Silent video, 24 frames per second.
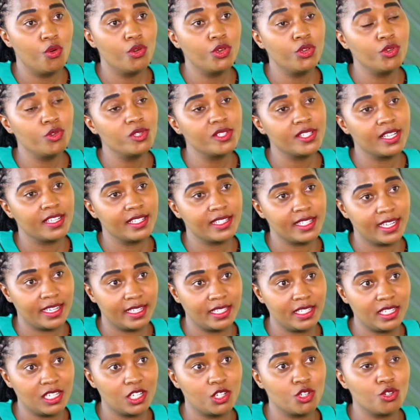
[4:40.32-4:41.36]
we use the
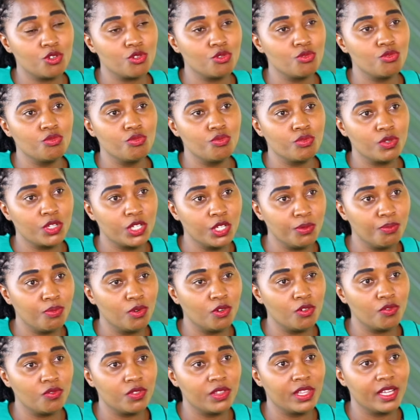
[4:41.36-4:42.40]
zest to keep
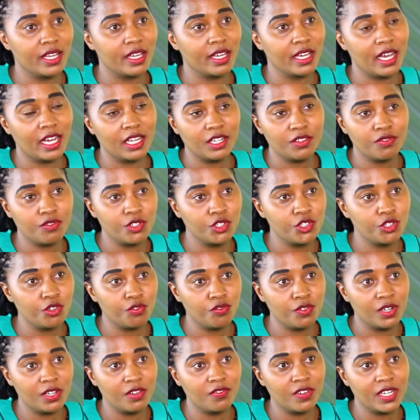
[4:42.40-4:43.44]
off the artificial
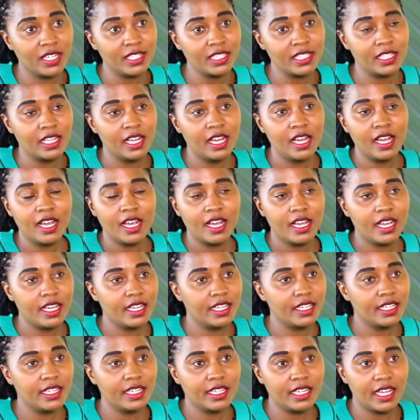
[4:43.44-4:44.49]
flavors
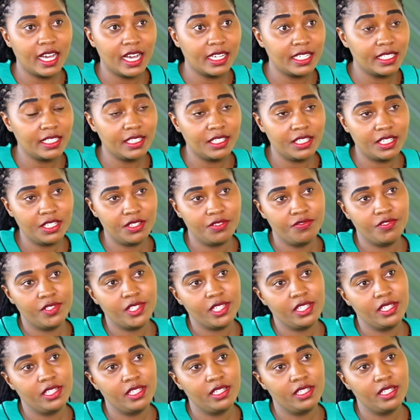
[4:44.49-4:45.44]
and additives.